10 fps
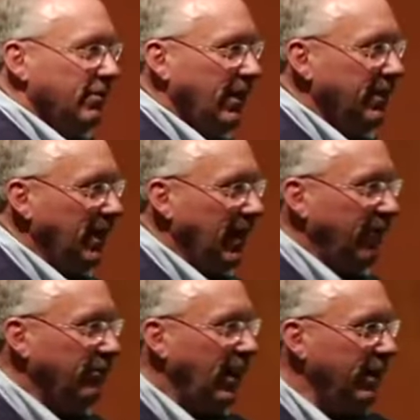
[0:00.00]
saying the
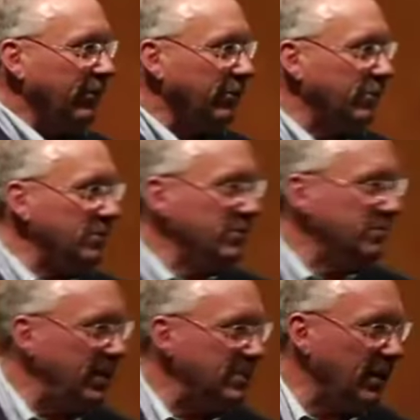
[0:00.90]
lifestyle of our
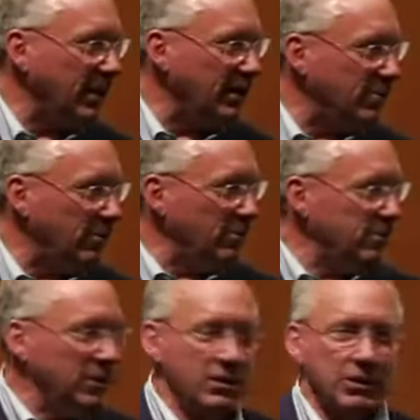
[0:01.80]
Christians basically is
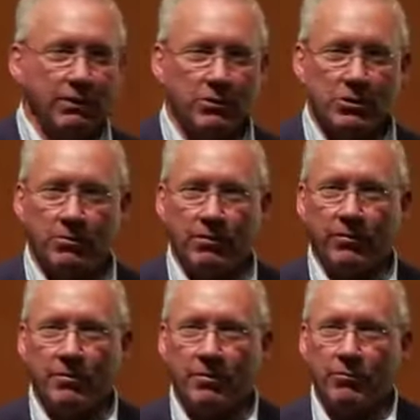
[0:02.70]
almost indistinguishable
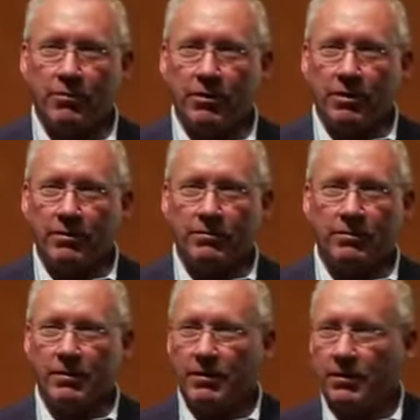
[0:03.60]
from the world.
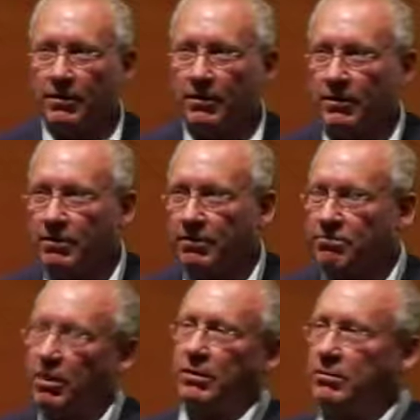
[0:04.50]

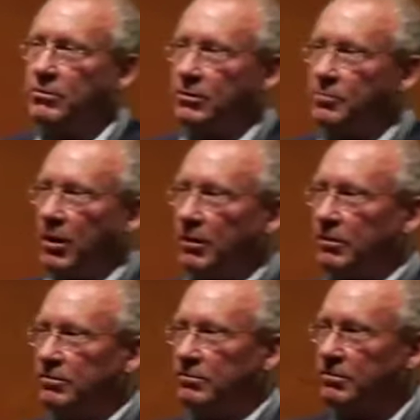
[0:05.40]
Thank you, George
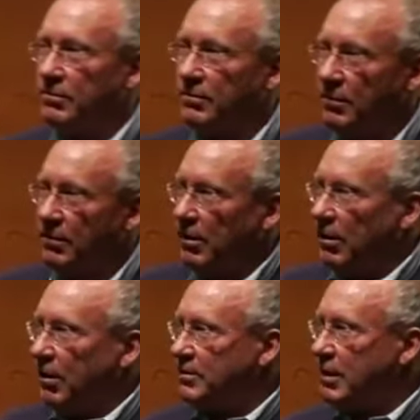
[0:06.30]
Barna.
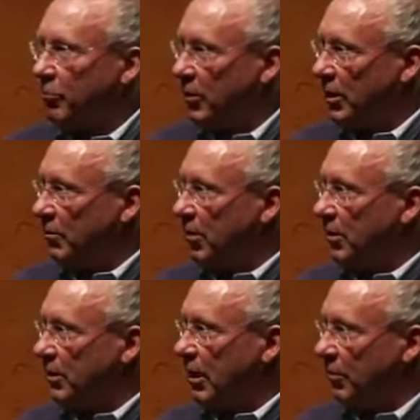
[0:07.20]
I stopped reading him a
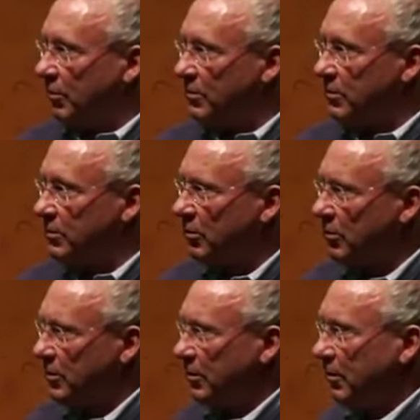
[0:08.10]
long time ago. It was
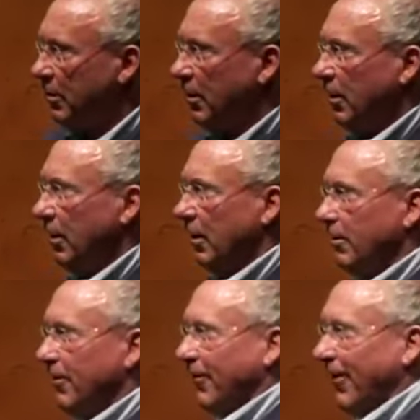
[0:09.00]
discouraging.
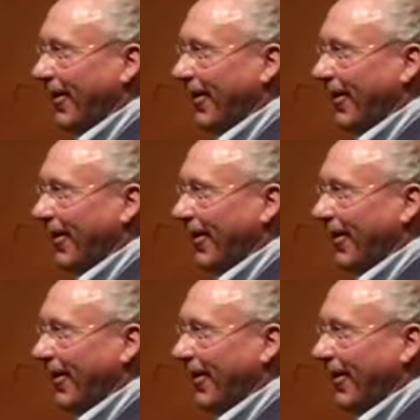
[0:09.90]
And